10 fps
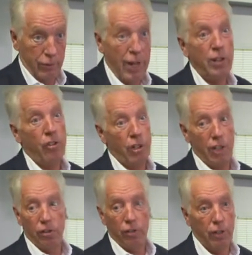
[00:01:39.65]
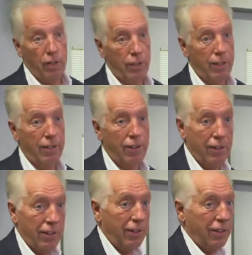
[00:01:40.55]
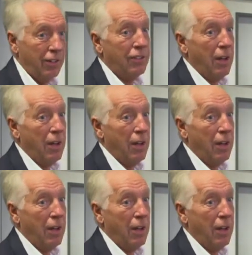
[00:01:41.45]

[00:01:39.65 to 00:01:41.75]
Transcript: to any changes in, in, in, in,